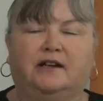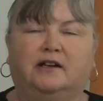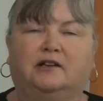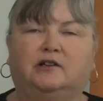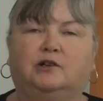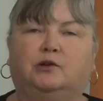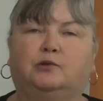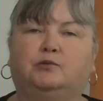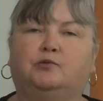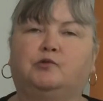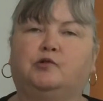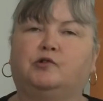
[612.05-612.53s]

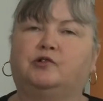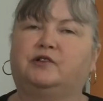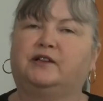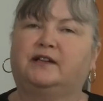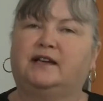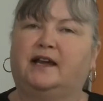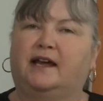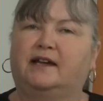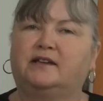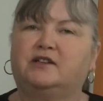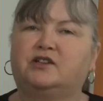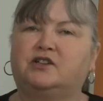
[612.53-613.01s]

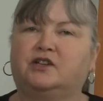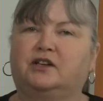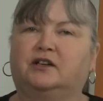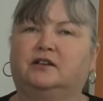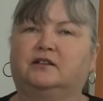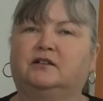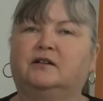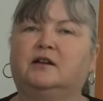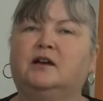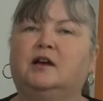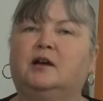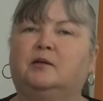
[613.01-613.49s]

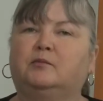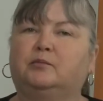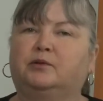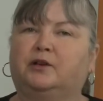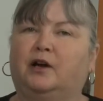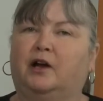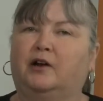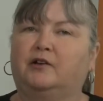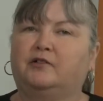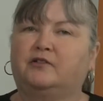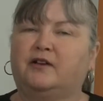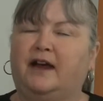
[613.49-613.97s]
coordination
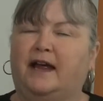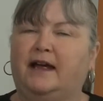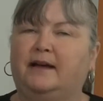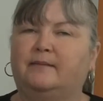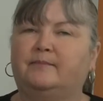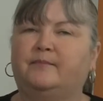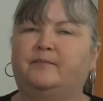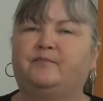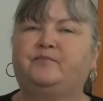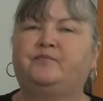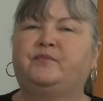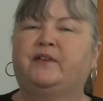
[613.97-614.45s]

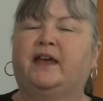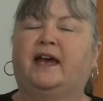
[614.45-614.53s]
program,